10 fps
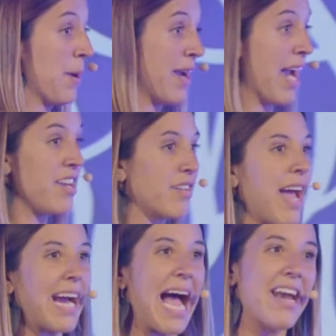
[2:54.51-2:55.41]
And you're
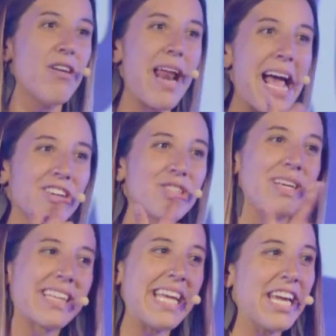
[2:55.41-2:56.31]
like, I don't
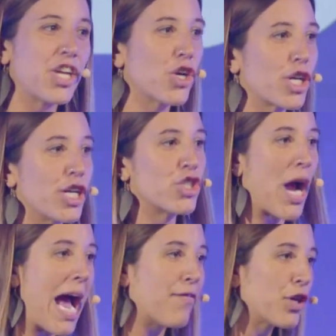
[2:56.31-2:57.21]
actually think you're a good
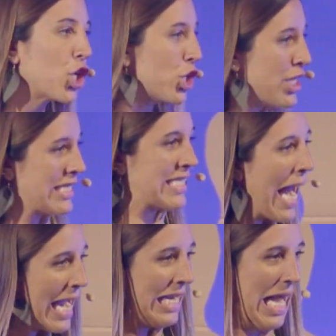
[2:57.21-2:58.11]
driver, you're just
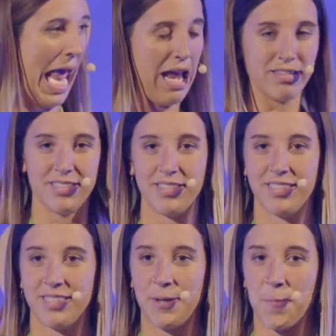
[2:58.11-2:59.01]
saying that.
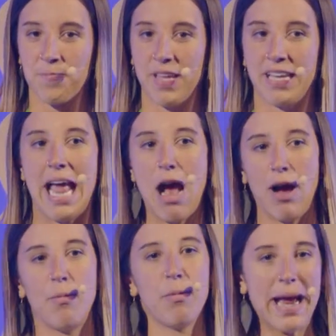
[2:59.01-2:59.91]

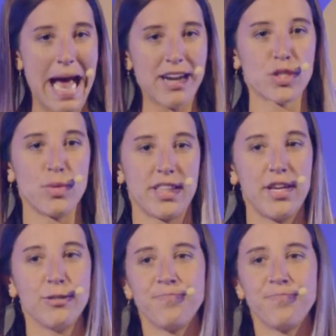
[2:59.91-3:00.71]
I'm going to be honest with you.